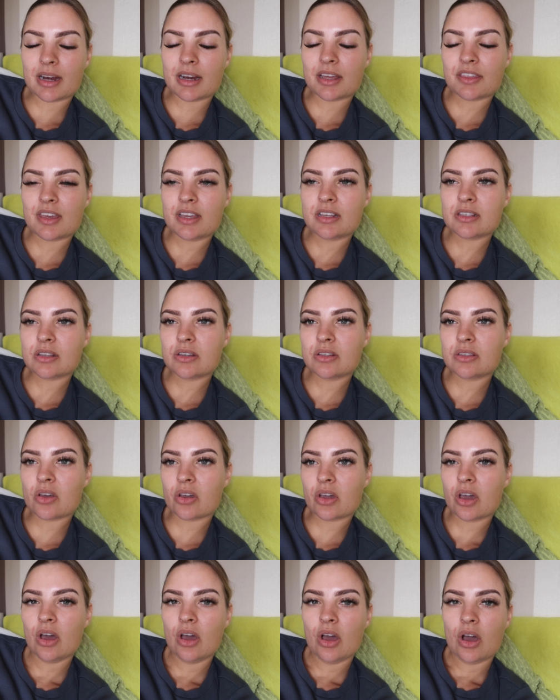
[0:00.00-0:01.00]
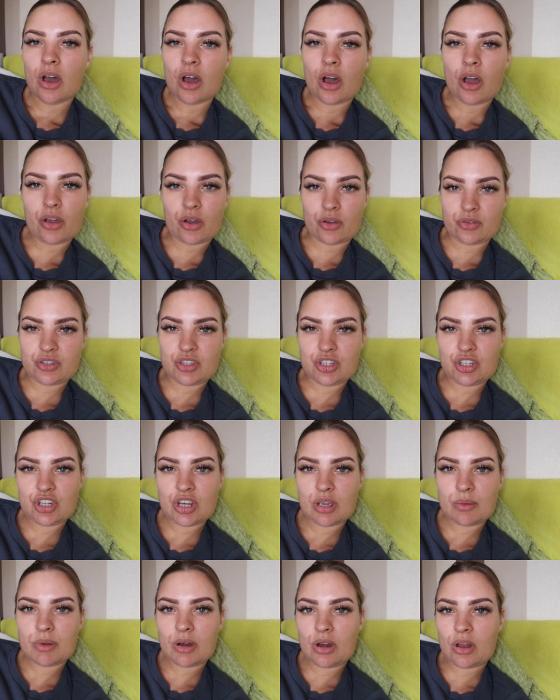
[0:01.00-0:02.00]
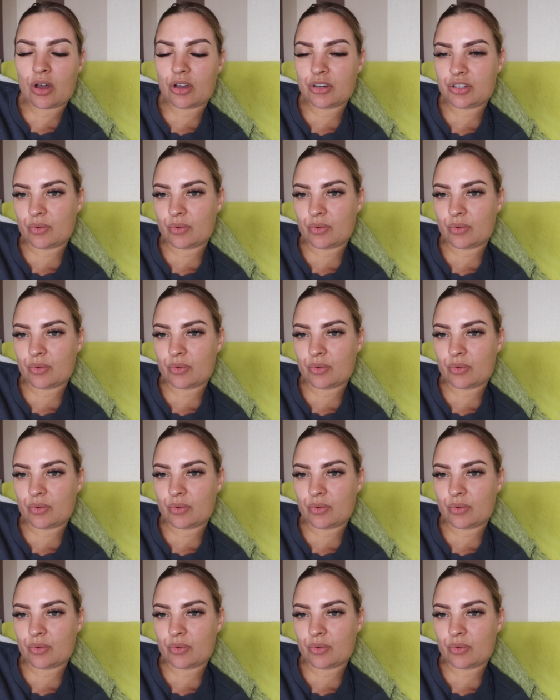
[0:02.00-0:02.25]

And I think it's because like I go to the gym a lot,